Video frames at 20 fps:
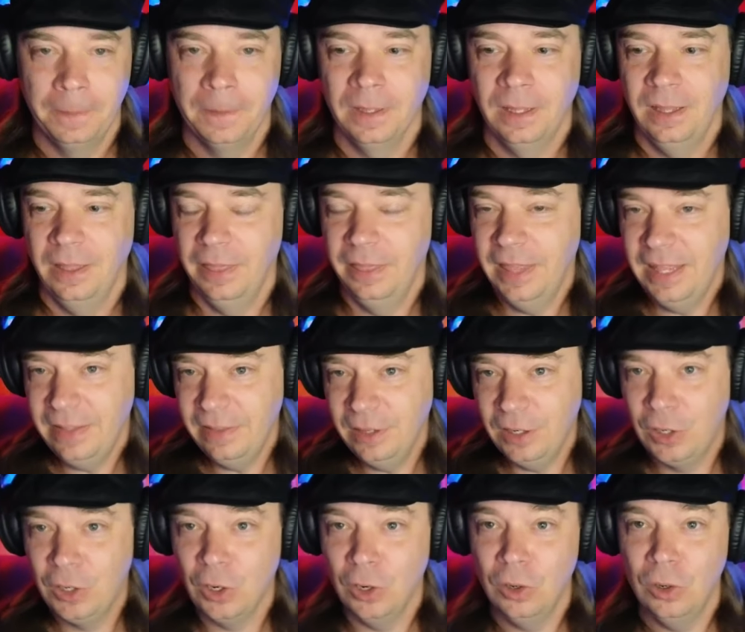Then the
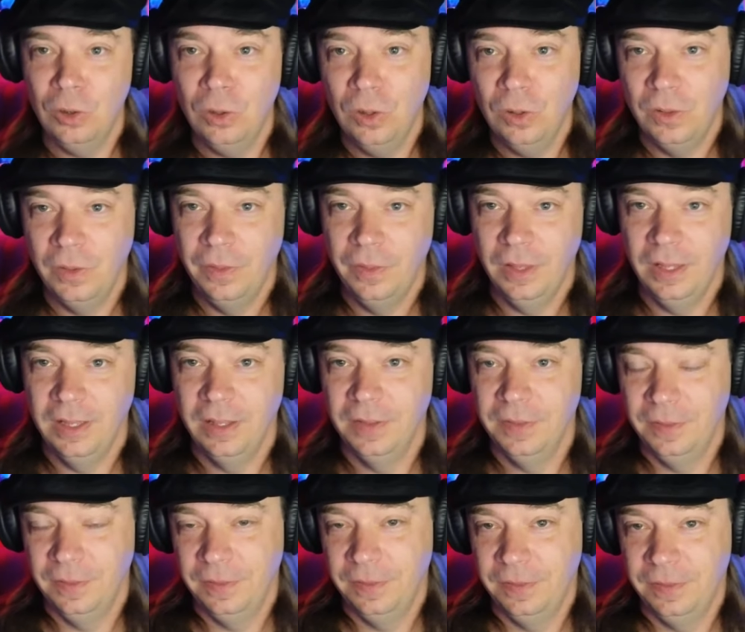girl, the
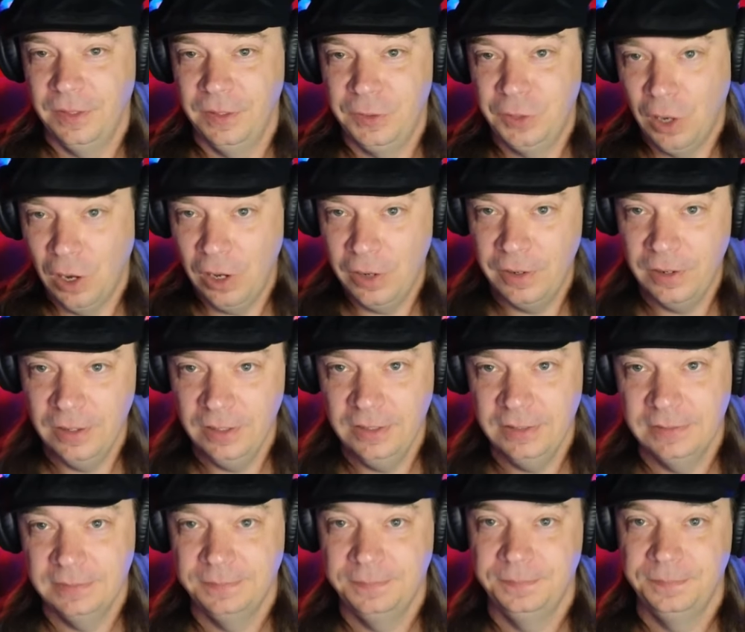daughter,
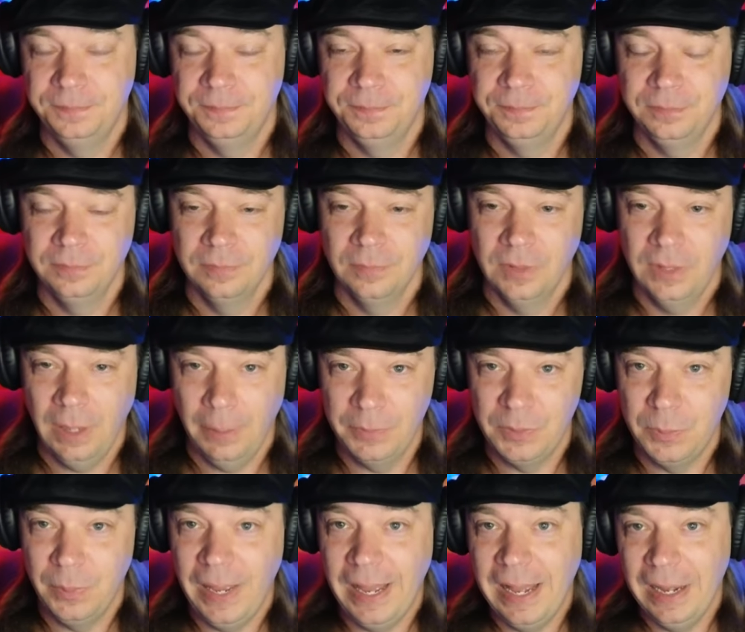comes
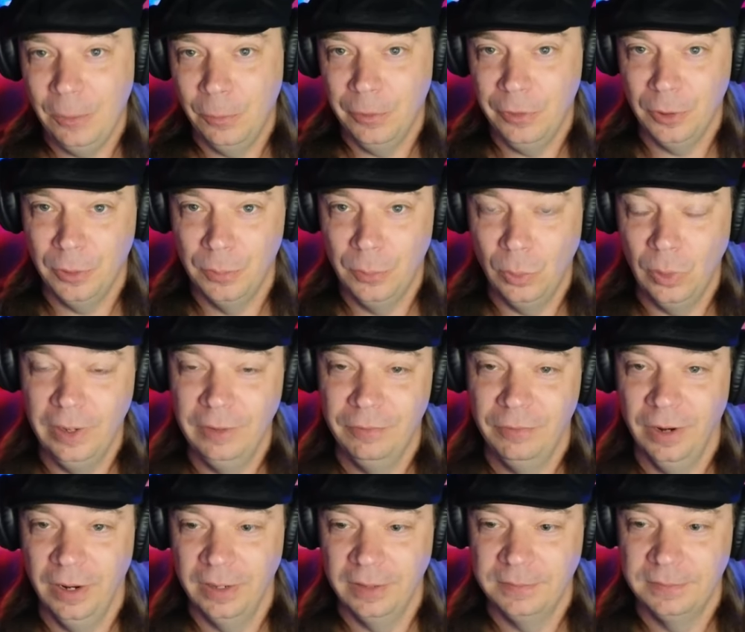back with her
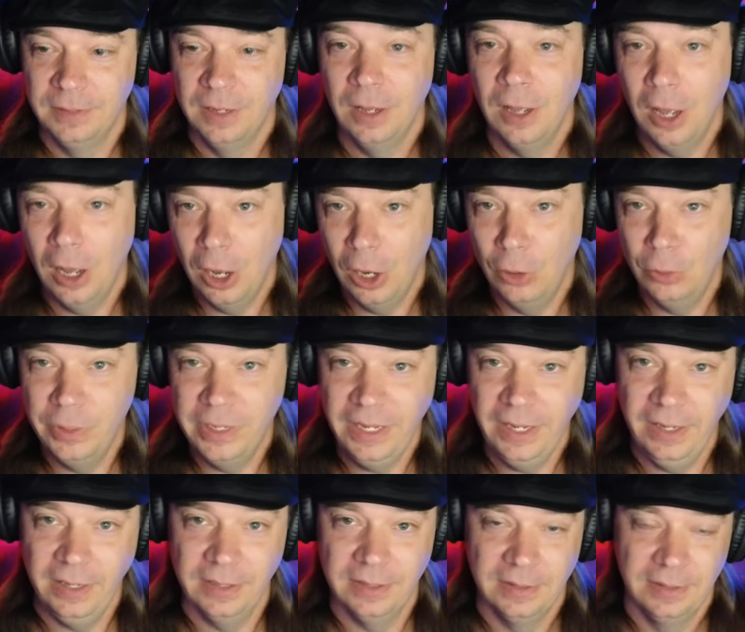boyfriend, OD,
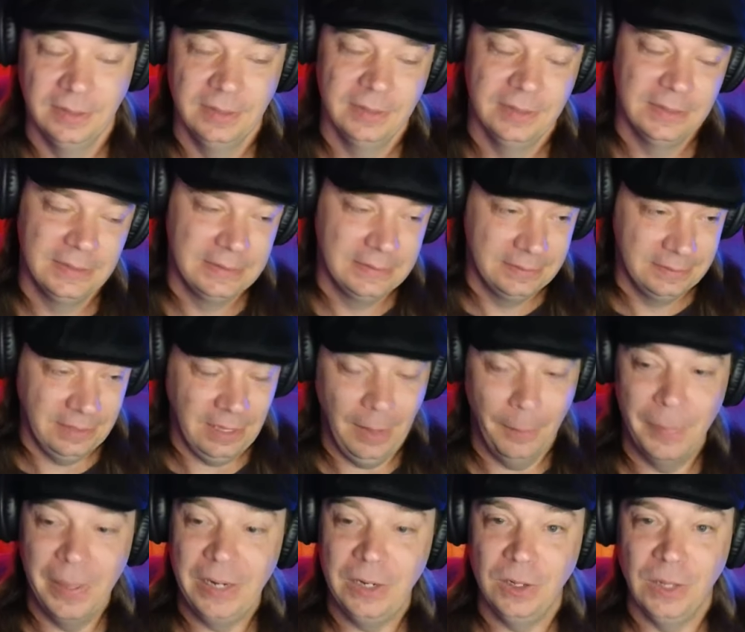a
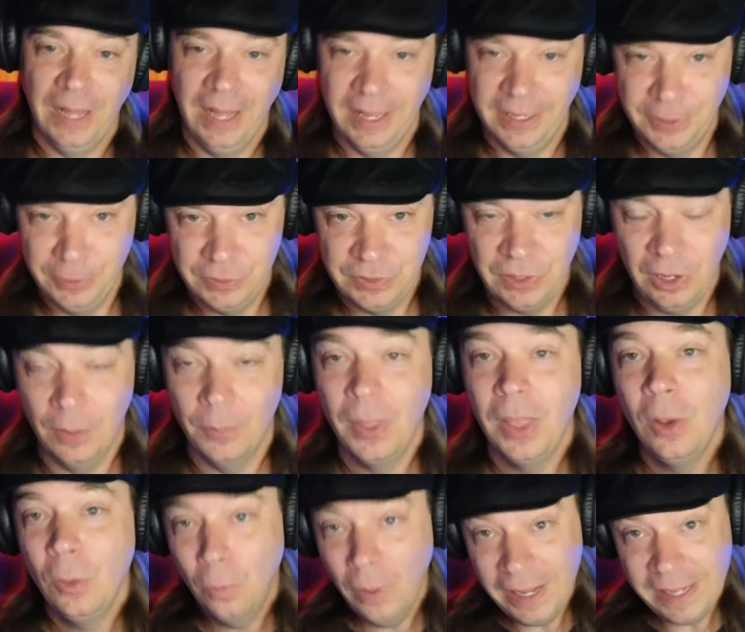metal guy. You saw him.
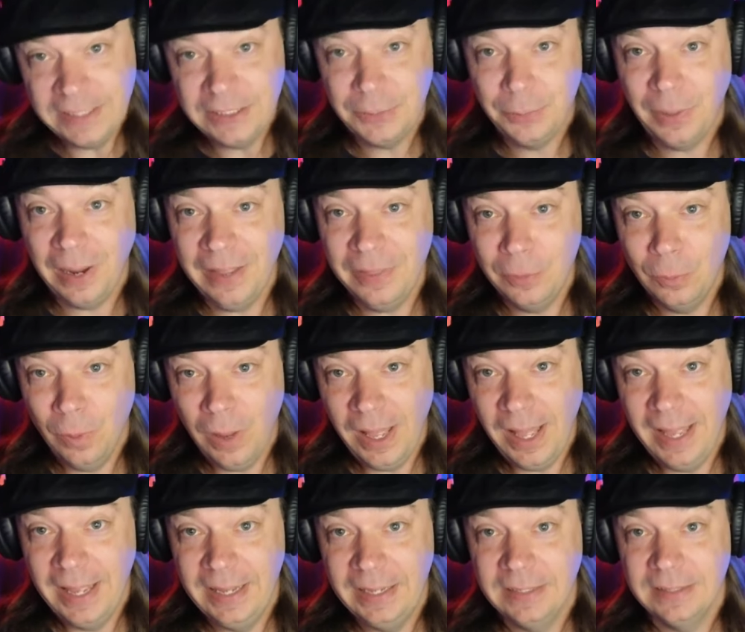Which, by the
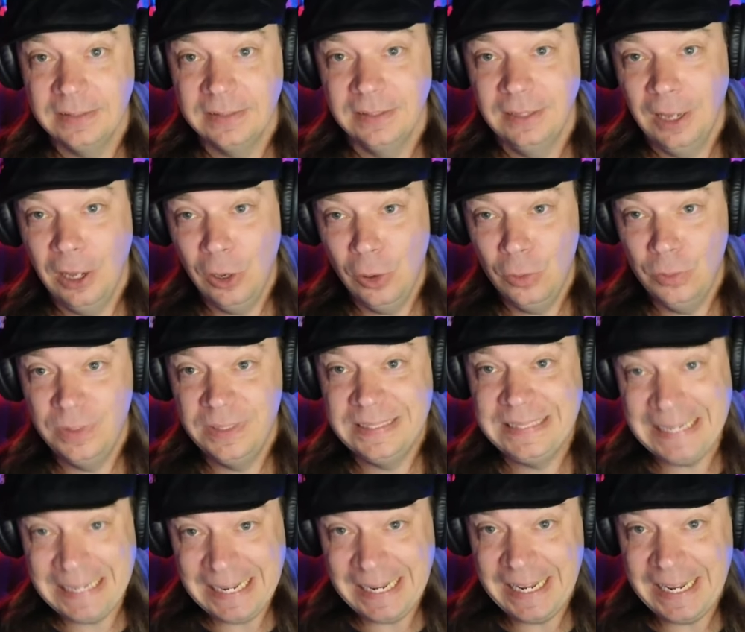way,
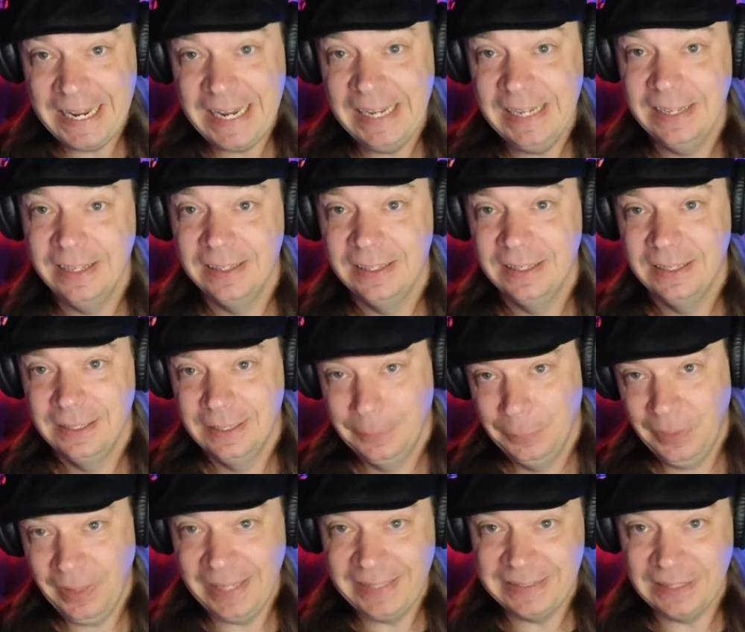OD
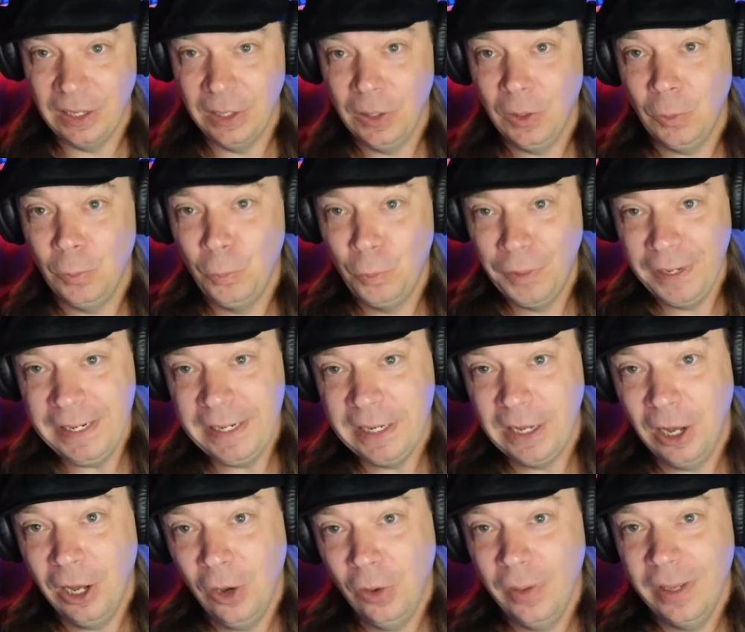plays Uncle
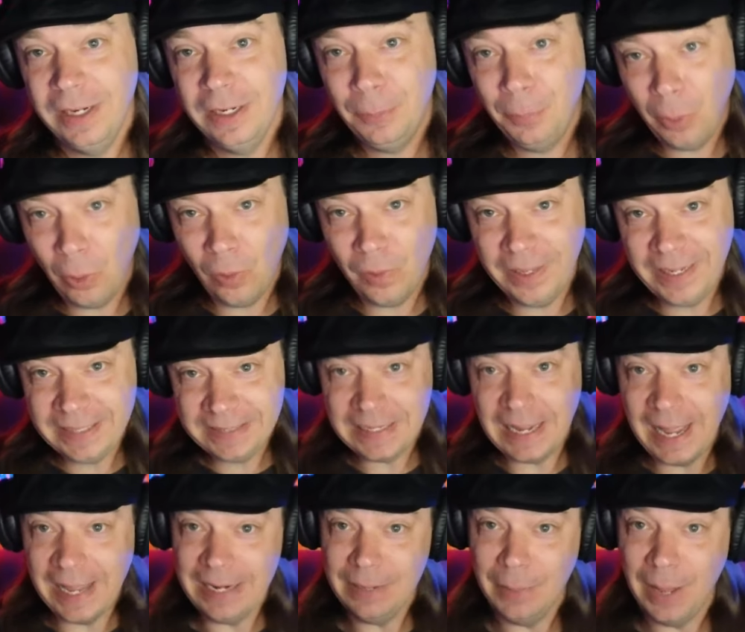Rico in Napoleon
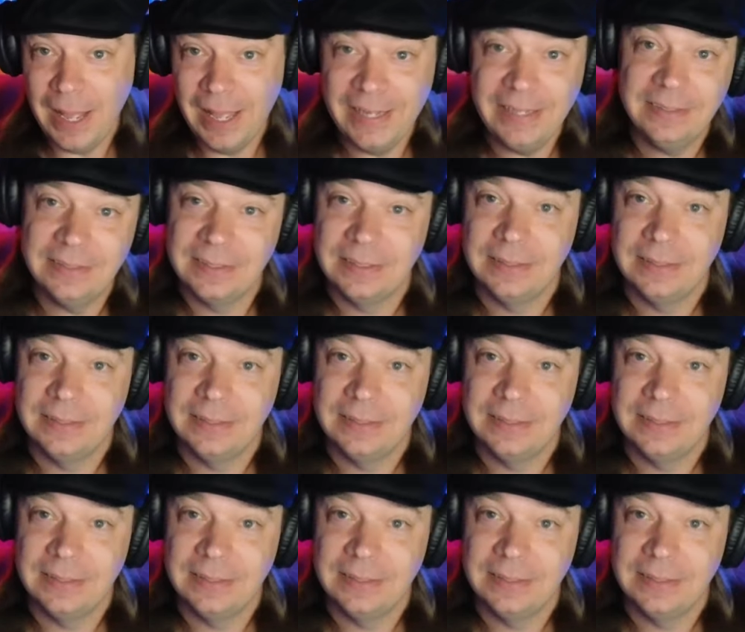Dynamite.